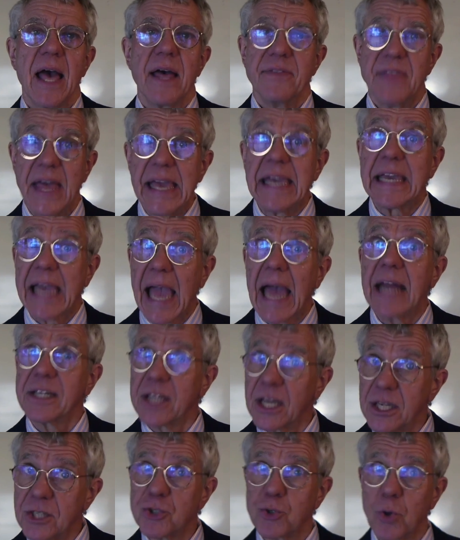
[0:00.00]
They can
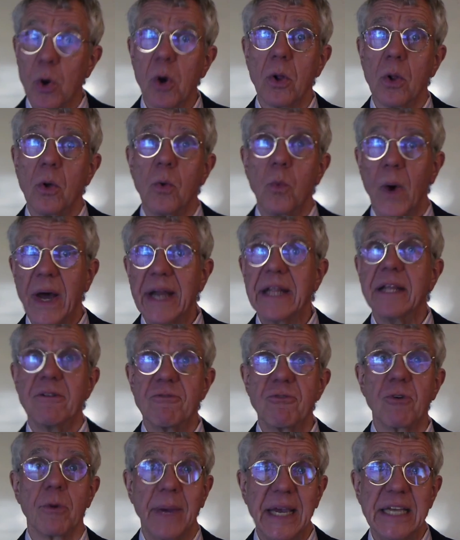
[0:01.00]
control what
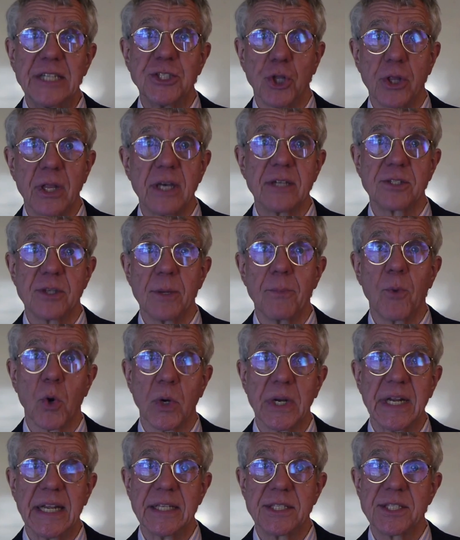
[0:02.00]
information their
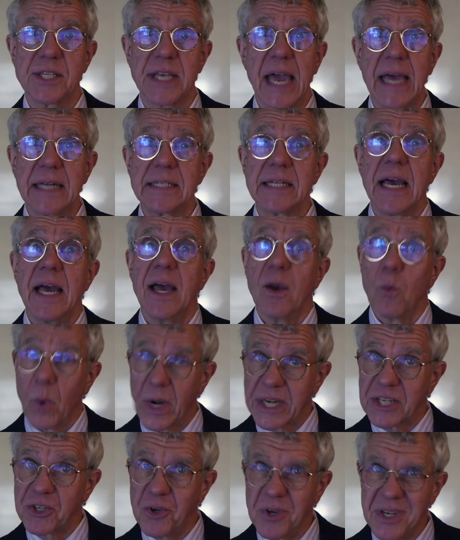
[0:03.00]
subordinates get,
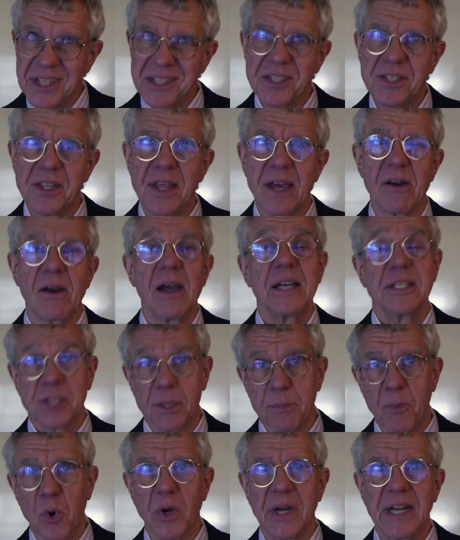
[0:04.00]
what goods their
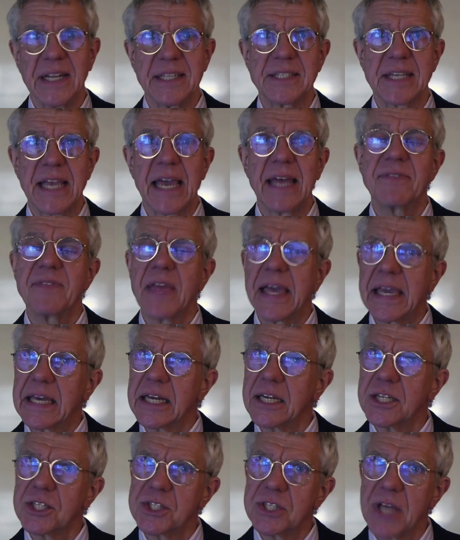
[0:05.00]
subordinates get. They
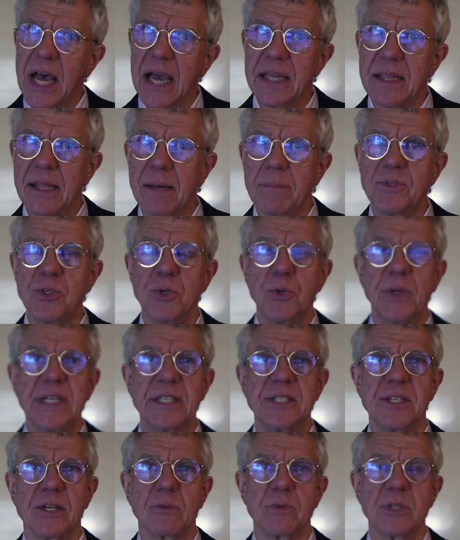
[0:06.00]
can assign them
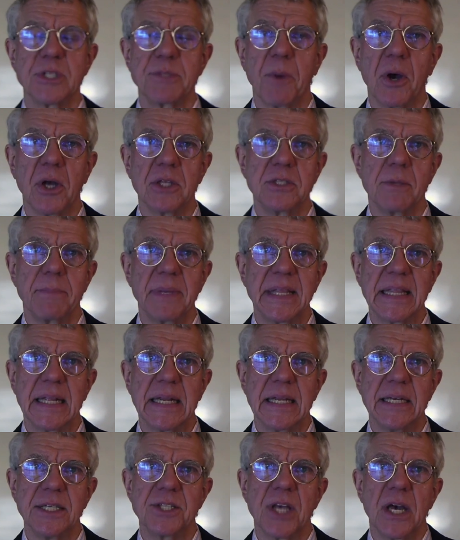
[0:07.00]
duties and
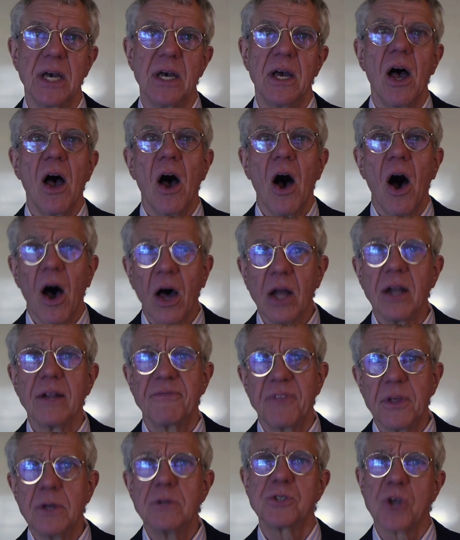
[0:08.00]
responsibilities. All of
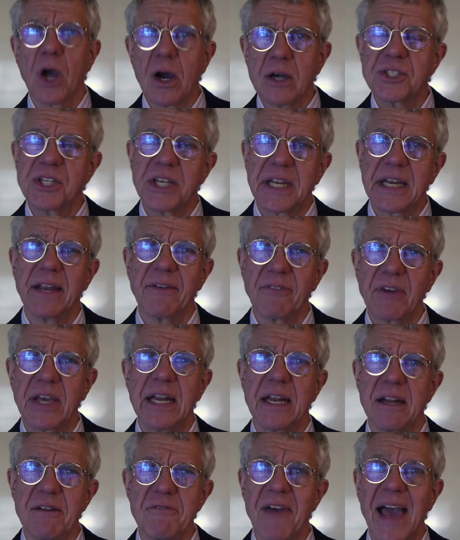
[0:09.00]
those are
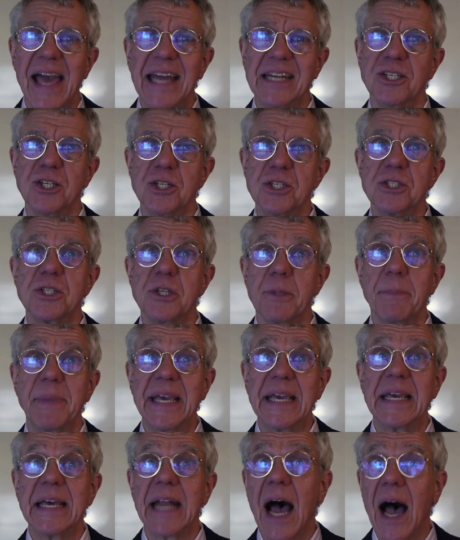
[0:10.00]
significant advantages to
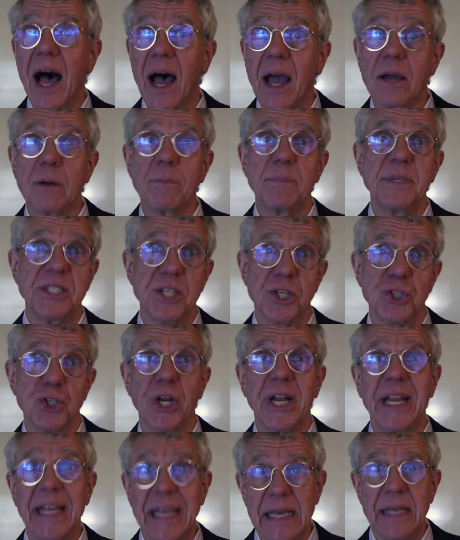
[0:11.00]
being in a higher
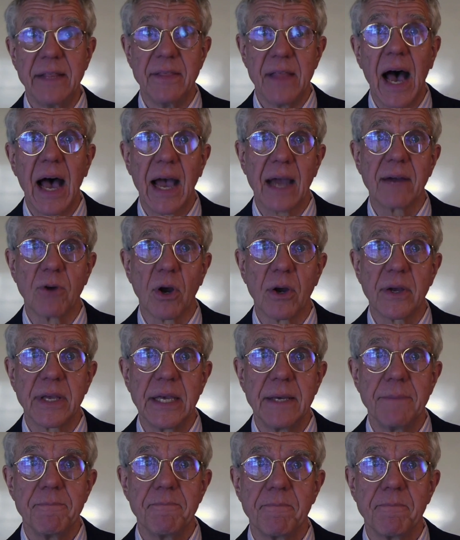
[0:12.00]
position in the hierarchy.
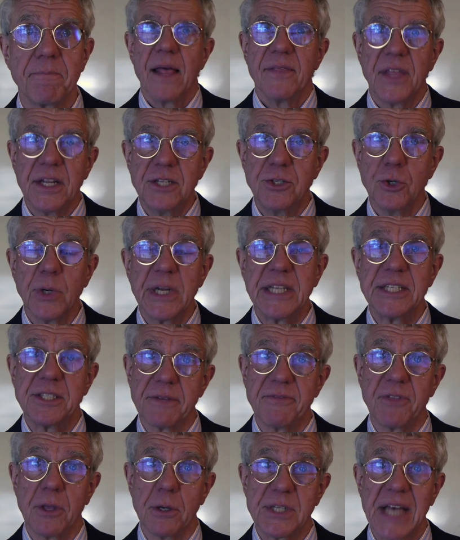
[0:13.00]
The duties
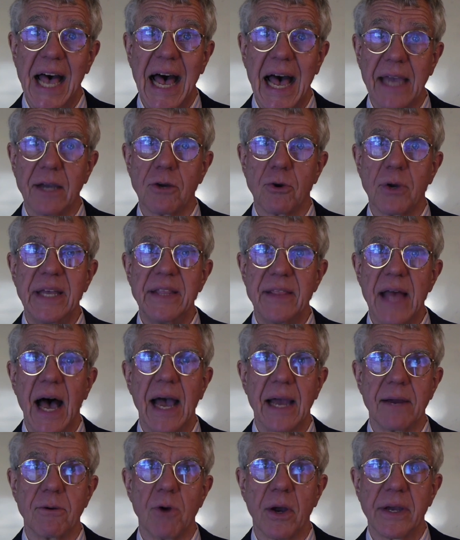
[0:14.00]
of those higher in the
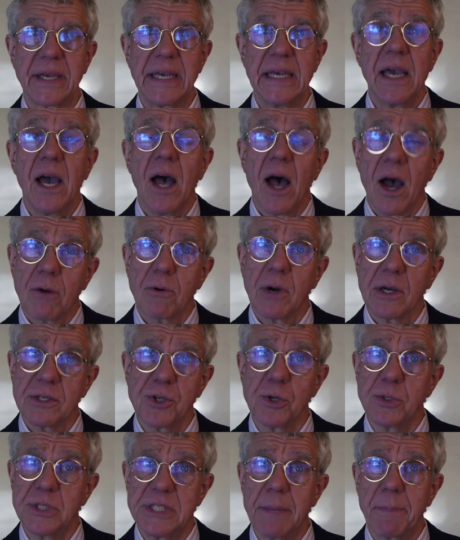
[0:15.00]
hierarchy are
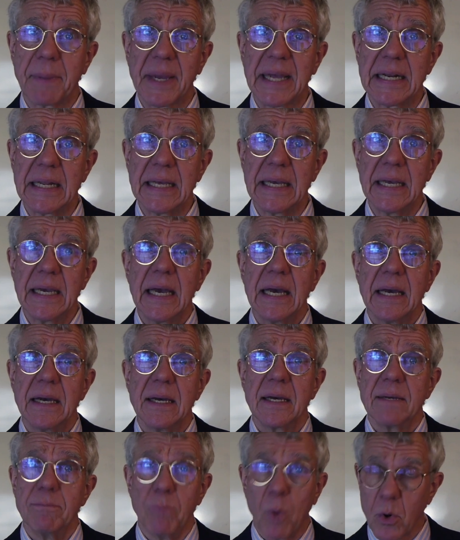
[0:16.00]
also typically
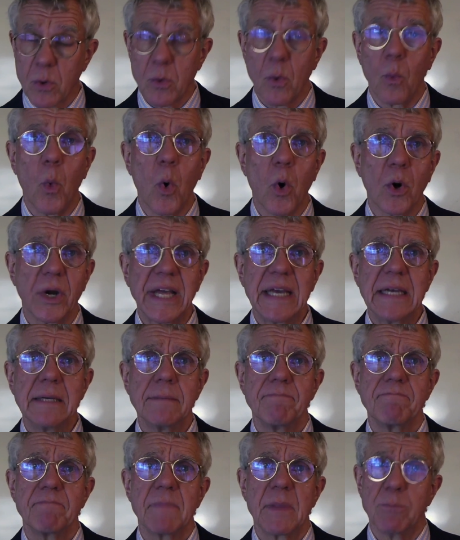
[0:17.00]
more rewarding,
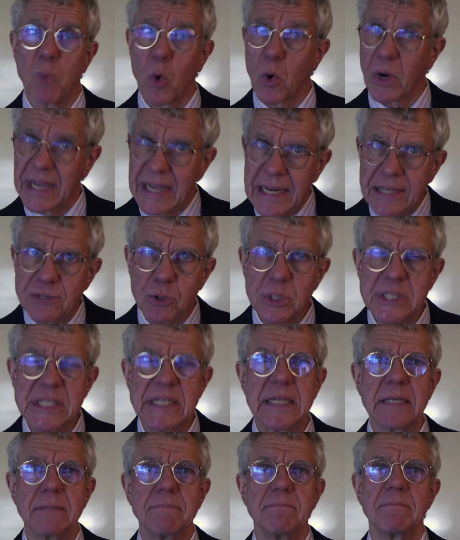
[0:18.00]
more
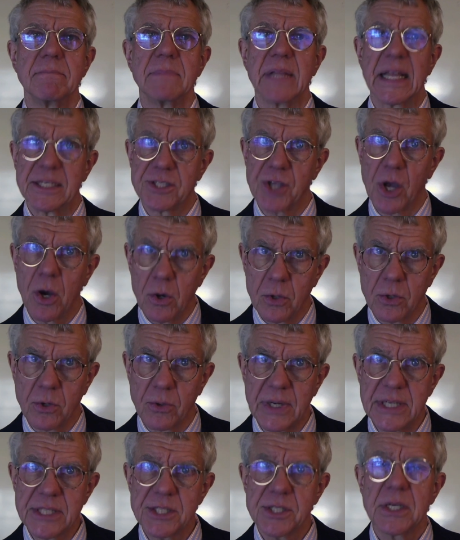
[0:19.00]
interesting, less
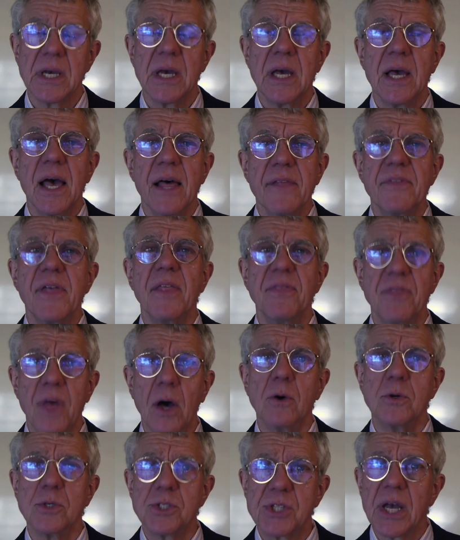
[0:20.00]
onerous than
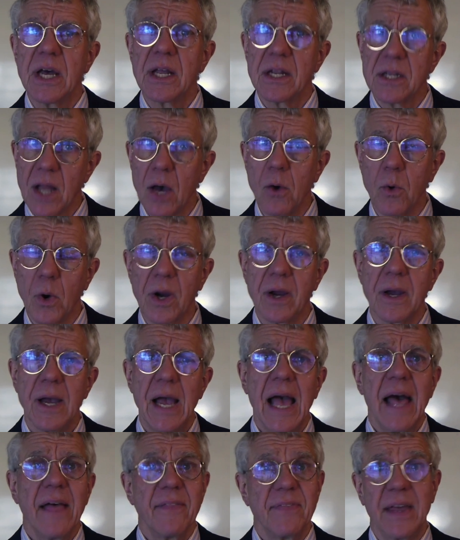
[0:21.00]
those lower.
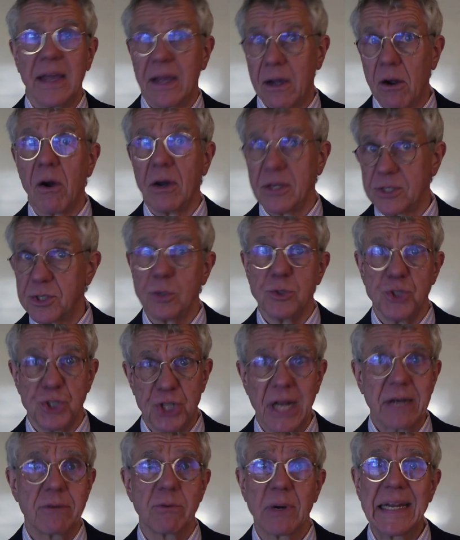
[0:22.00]
They are also
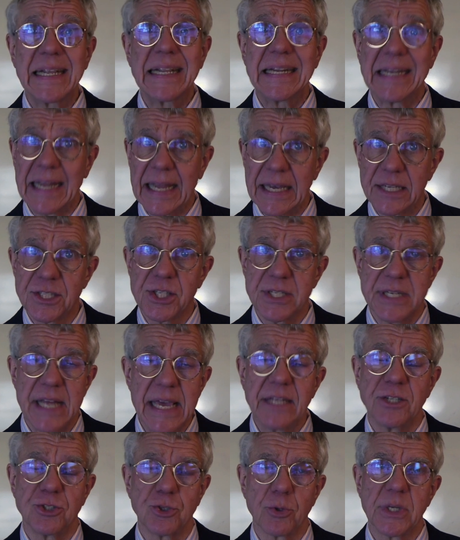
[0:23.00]
generally less
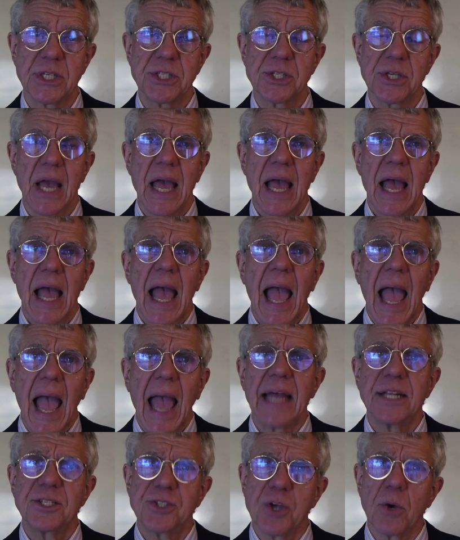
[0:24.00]
dangerous.
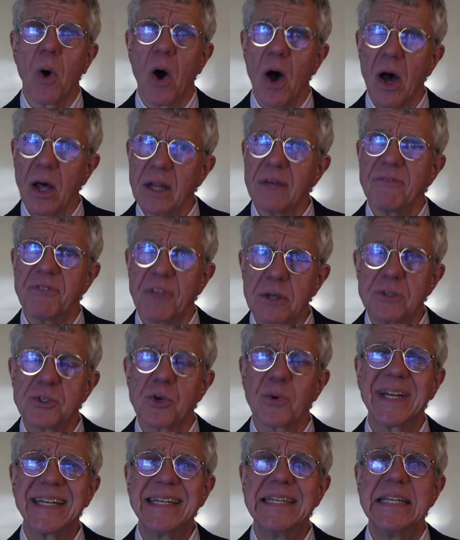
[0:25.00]
And so all of those
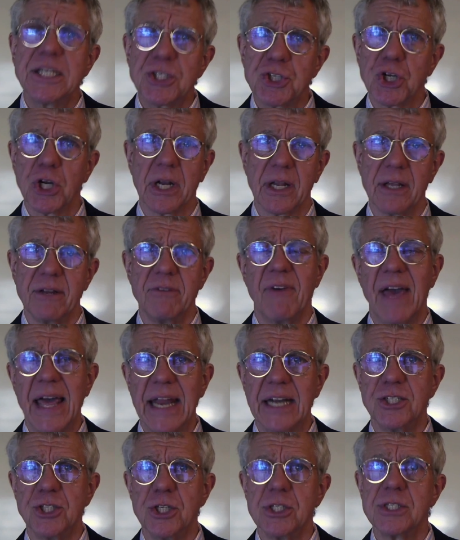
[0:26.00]
are additional
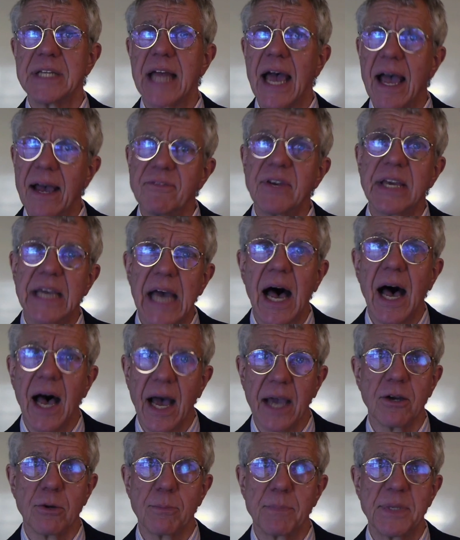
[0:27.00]
advantages to having a
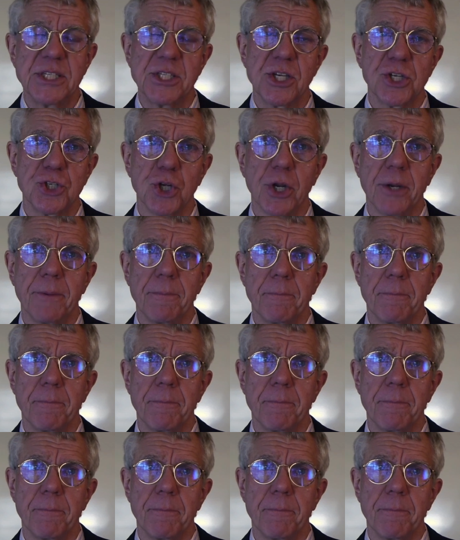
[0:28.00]
higher position.